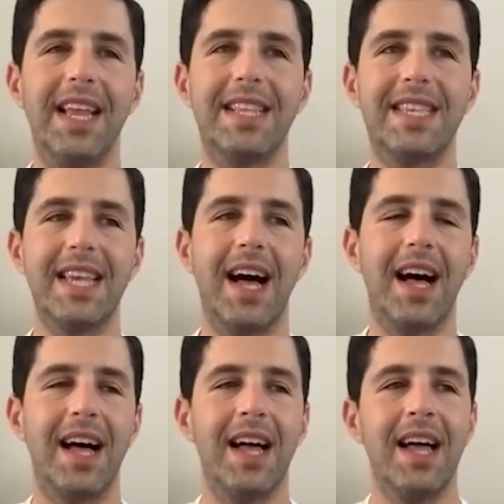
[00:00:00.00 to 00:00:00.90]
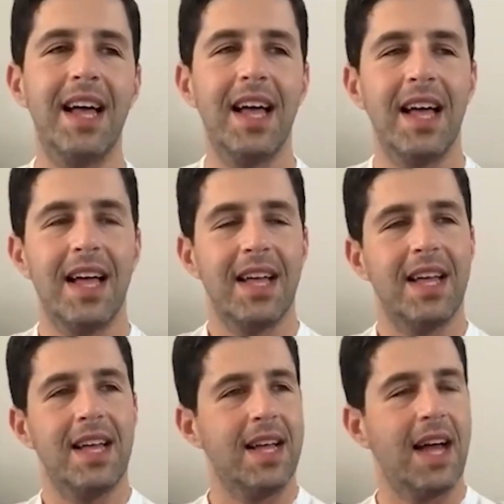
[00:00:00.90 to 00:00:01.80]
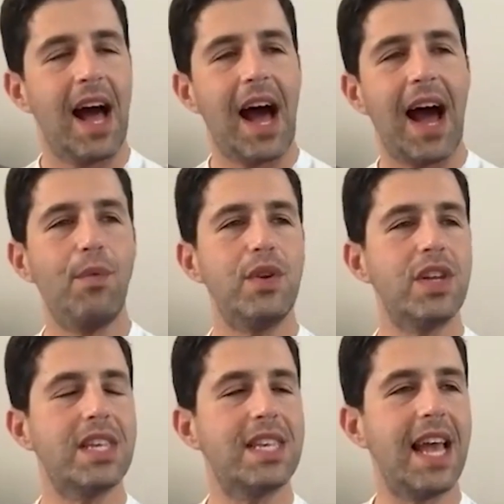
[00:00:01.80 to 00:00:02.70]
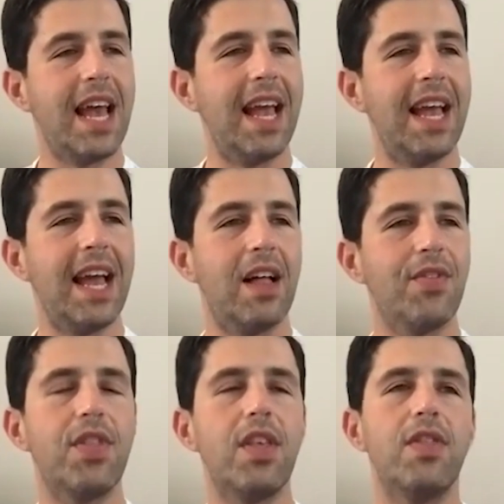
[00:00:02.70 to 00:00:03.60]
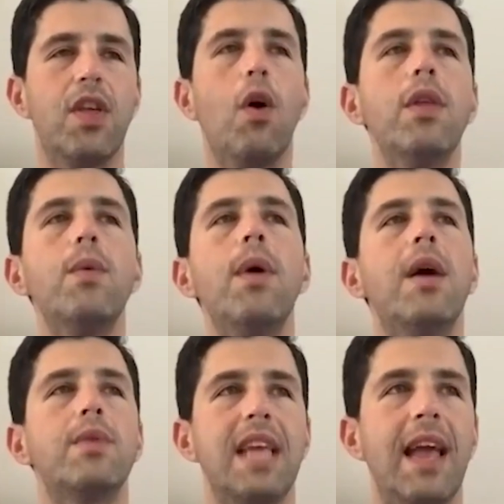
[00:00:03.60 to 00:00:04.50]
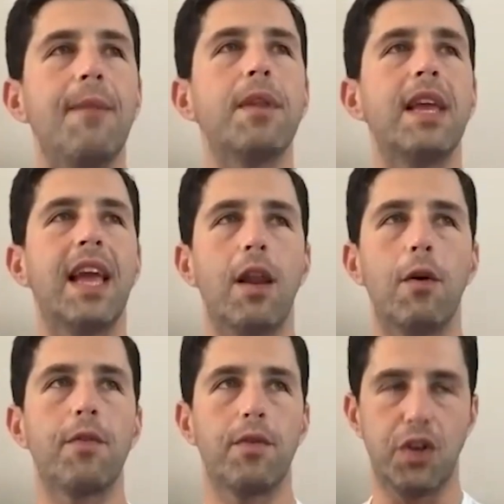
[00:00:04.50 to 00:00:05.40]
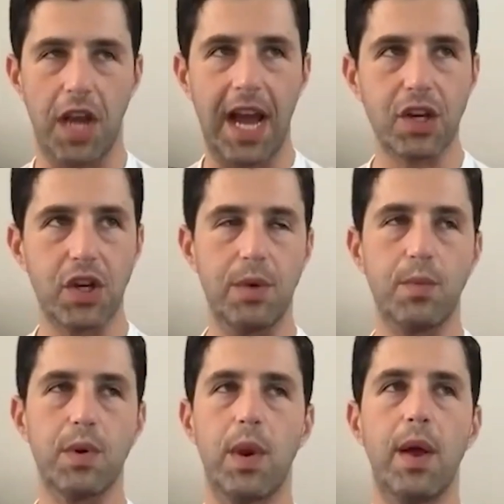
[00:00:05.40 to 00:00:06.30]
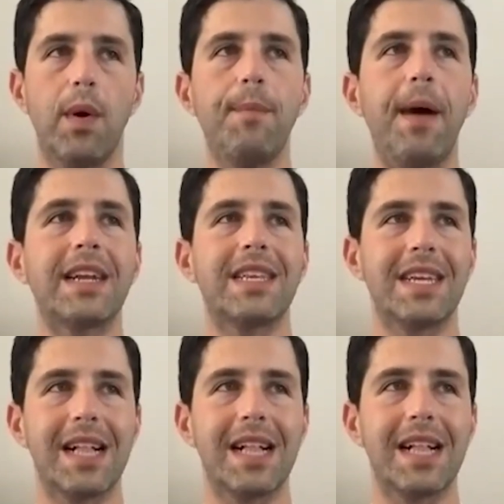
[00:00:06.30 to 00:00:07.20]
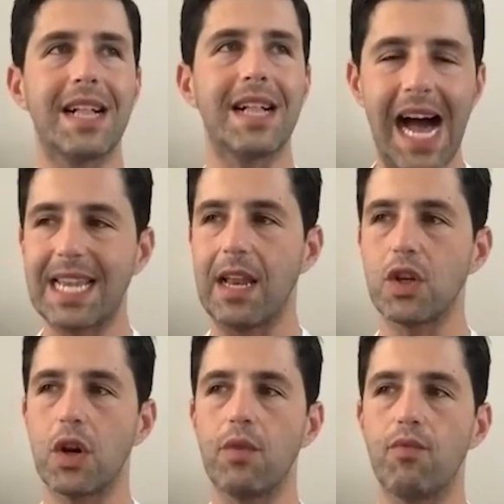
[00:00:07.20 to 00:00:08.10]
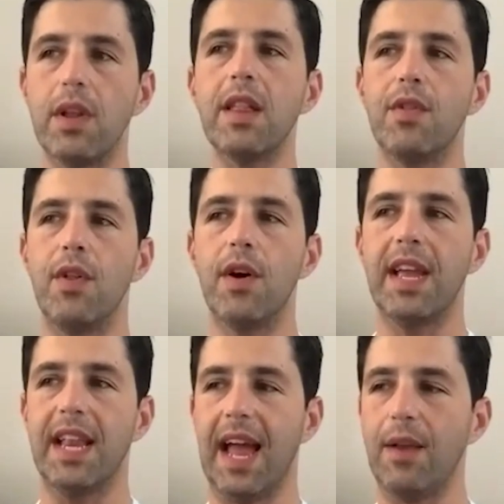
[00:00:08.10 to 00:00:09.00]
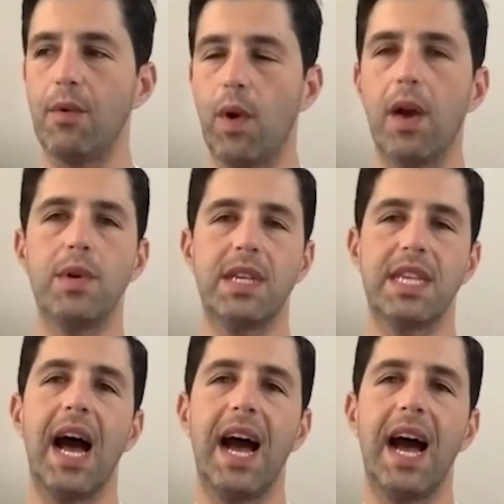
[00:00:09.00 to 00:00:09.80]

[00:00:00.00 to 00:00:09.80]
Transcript: it's, I would just say the only way I was able to get over rejection was when I went back to class and I started really looking at where